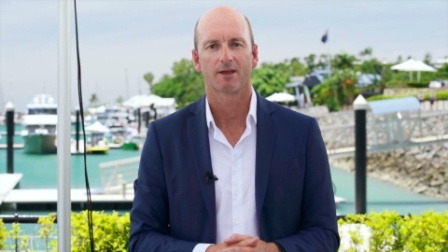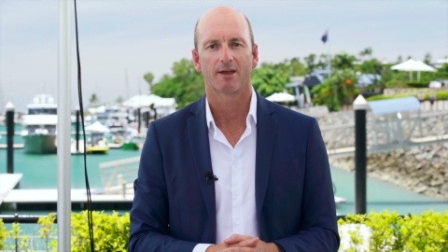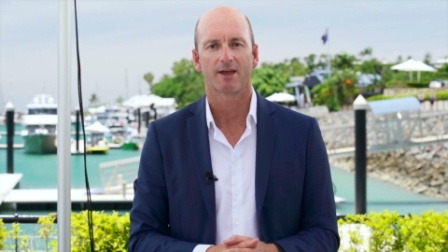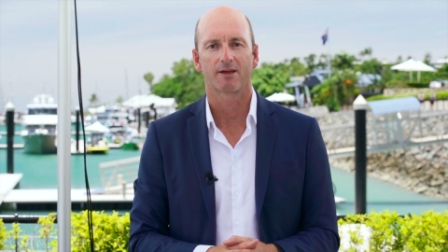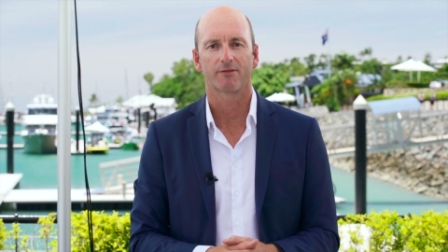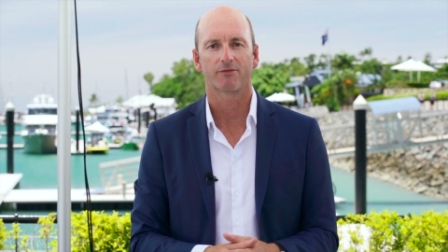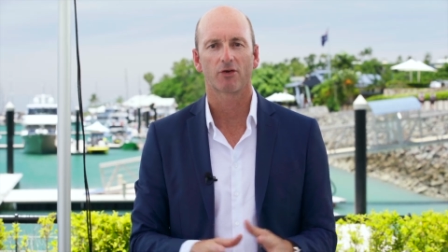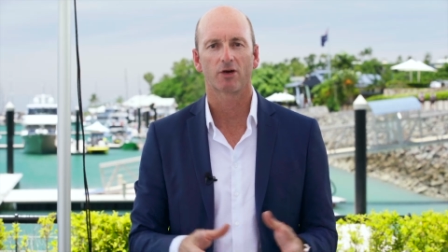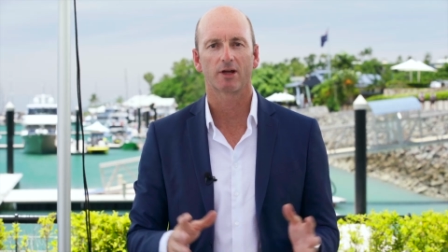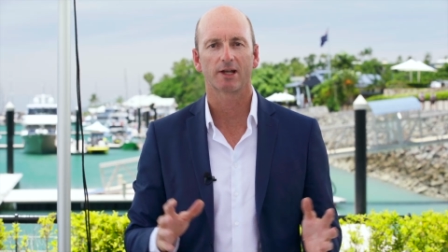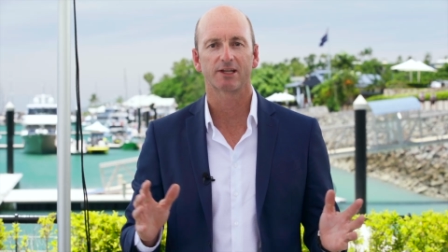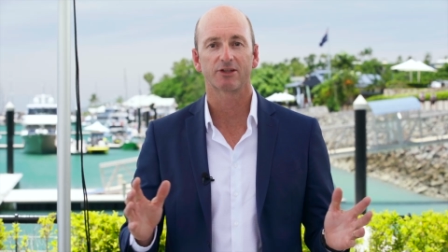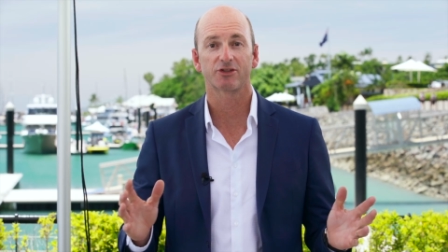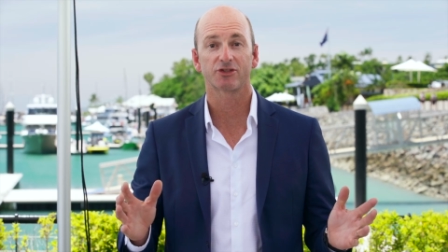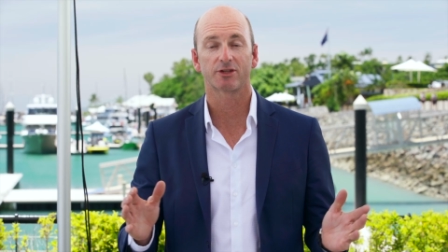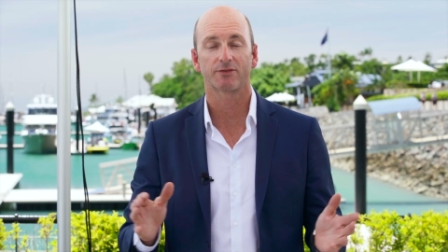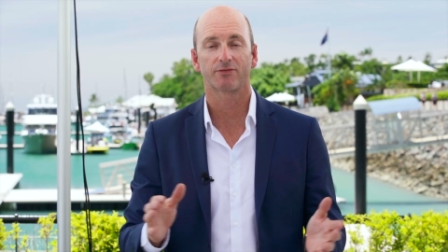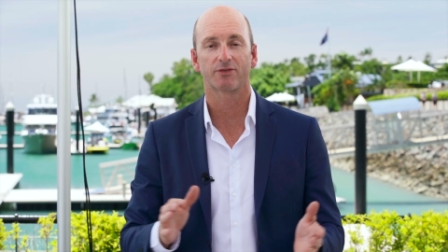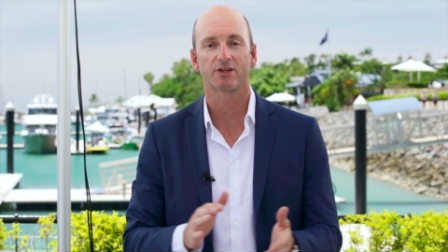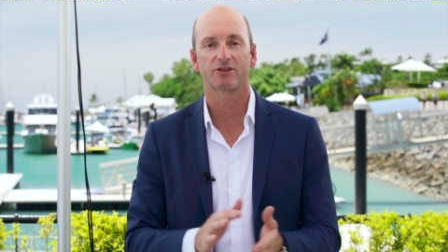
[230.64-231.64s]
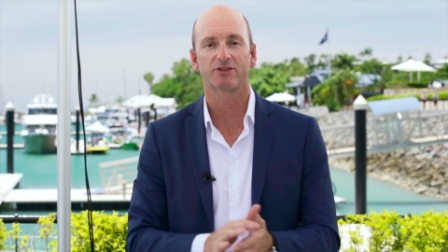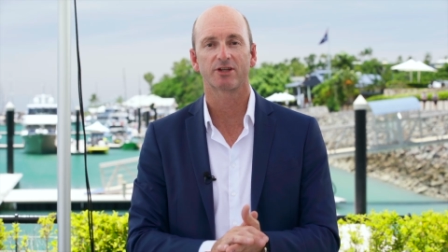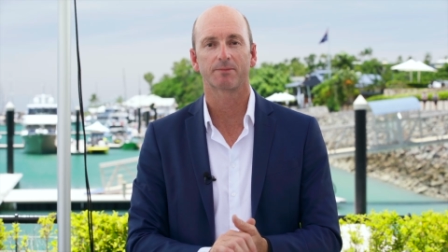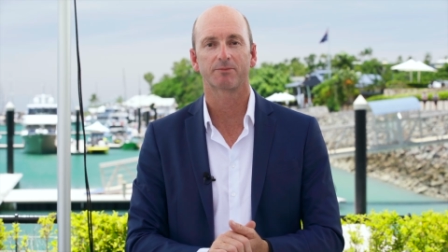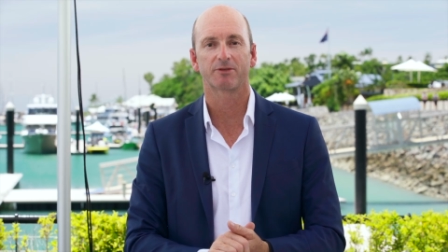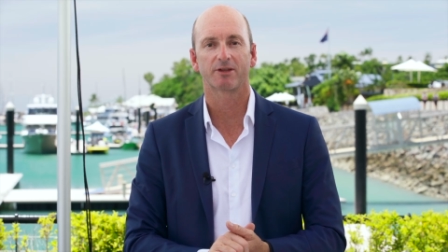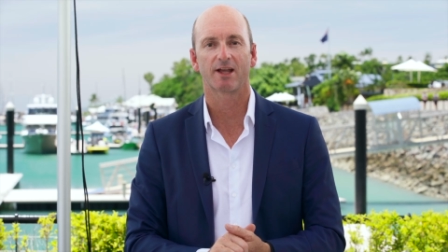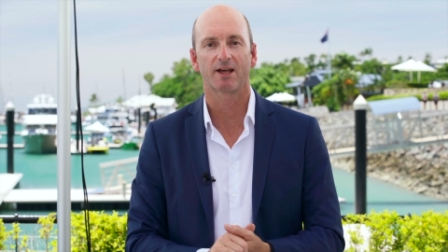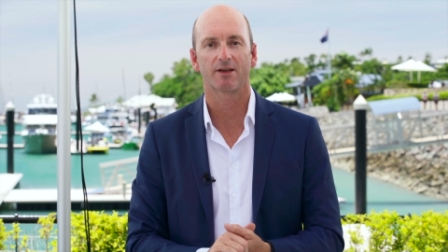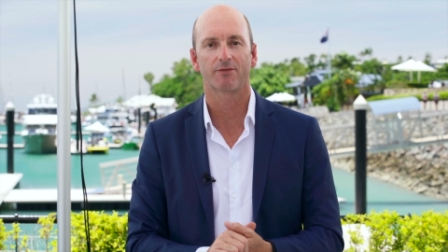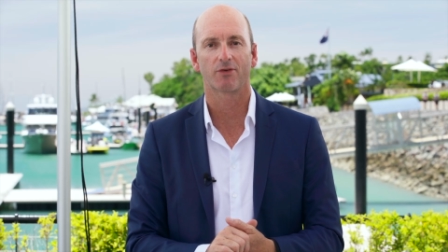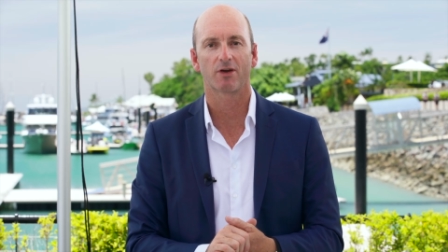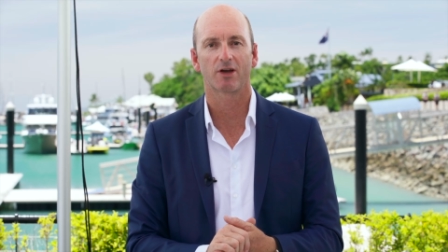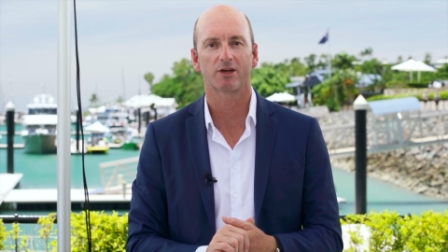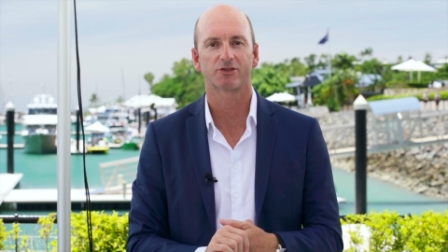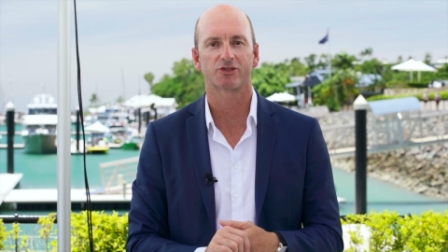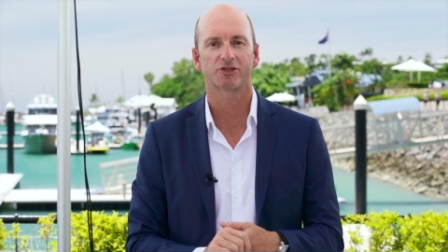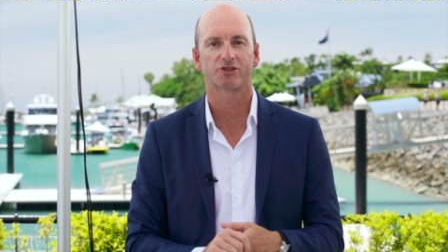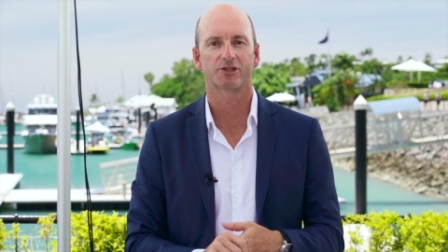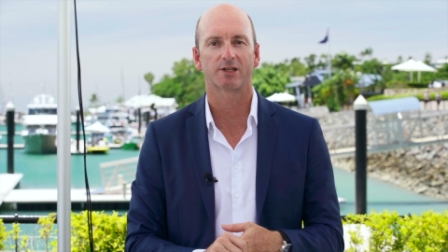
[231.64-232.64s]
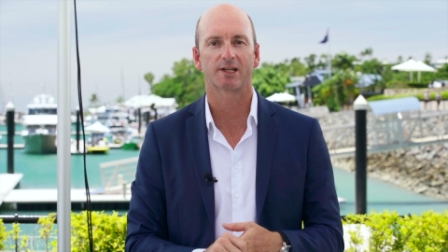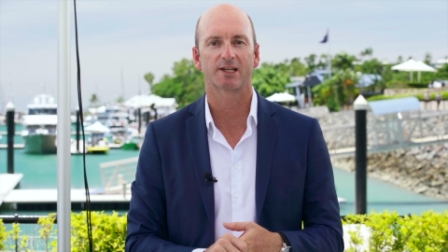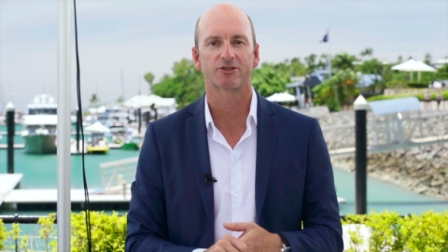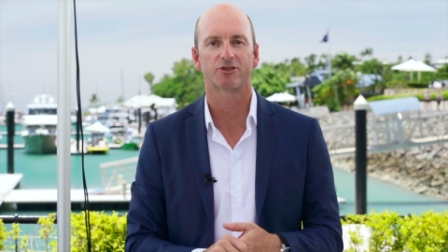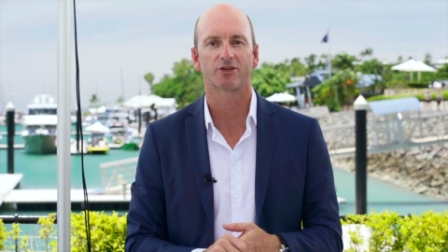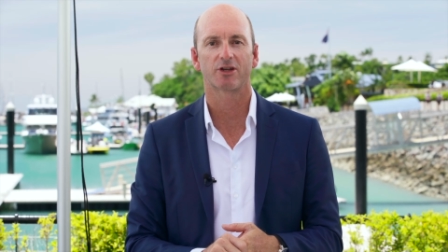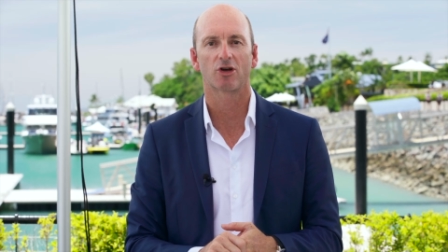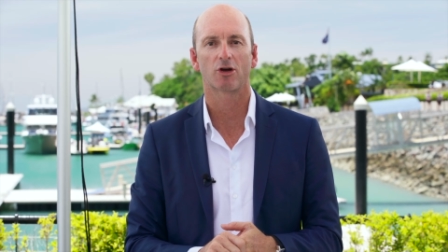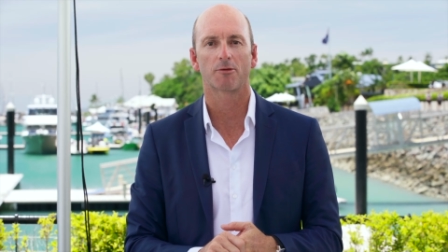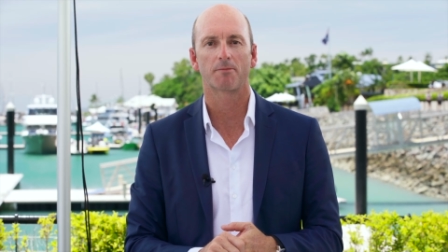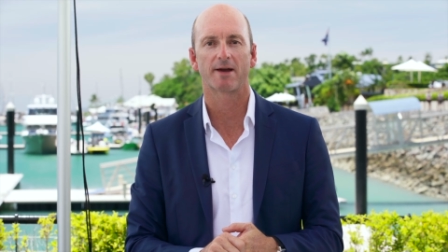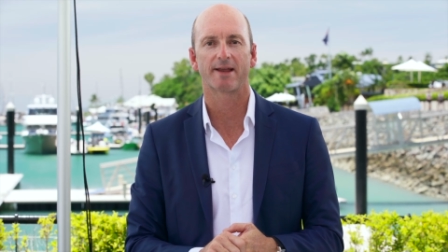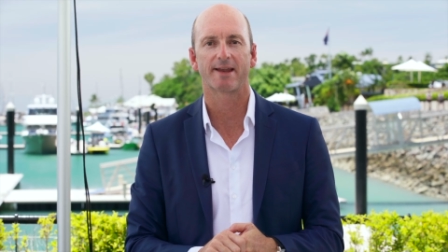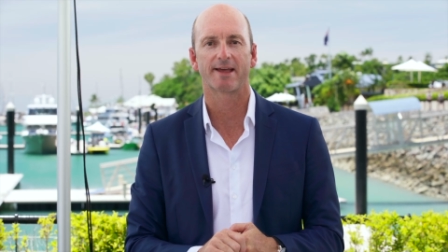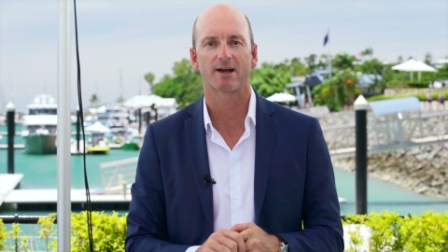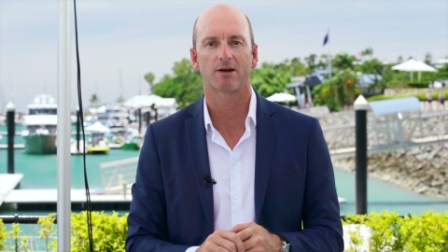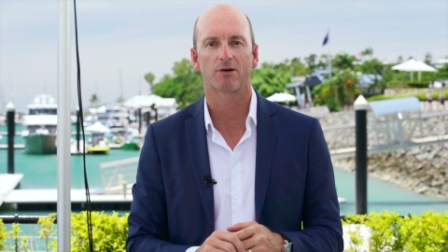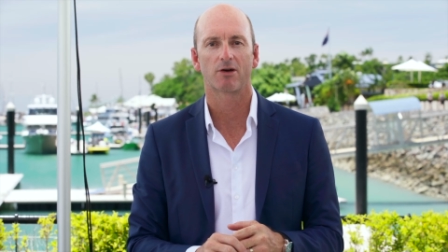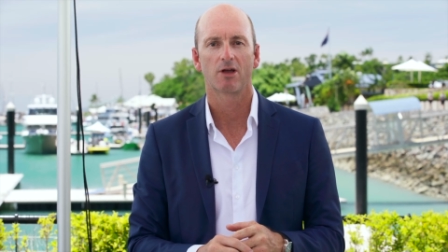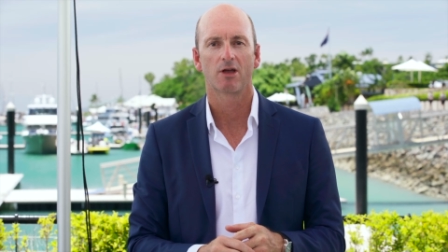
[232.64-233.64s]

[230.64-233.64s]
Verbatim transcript: And finally, just to finish up today, folks, just to let you know about our